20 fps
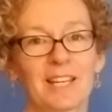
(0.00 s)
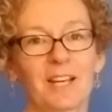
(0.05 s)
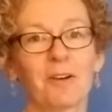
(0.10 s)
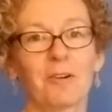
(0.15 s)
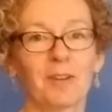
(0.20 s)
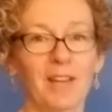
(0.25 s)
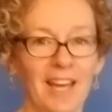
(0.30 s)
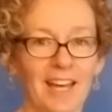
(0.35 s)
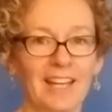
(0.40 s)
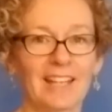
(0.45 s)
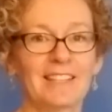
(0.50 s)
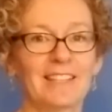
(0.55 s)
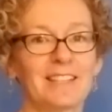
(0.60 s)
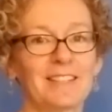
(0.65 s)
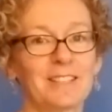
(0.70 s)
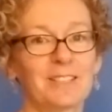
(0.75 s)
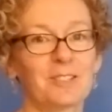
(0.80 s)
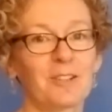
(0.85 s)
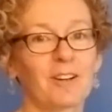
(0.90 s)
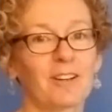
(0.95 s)
okay, and then
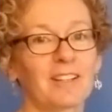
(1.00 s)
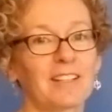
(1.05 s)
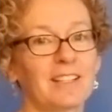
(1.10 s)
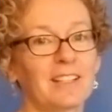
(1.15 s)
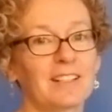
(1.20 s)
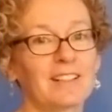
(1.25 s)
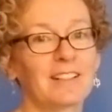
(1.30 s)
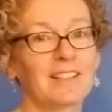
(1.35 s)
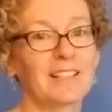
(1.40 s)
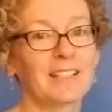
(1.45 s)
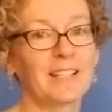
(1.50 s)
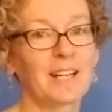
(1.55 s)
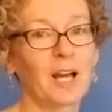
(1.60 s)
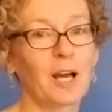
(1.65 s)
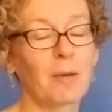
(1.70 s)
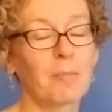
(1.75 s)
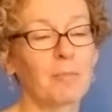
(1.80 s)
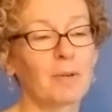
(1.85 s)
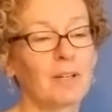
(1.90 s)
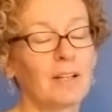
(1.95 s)
the dog can clean it
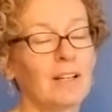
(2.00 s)
up.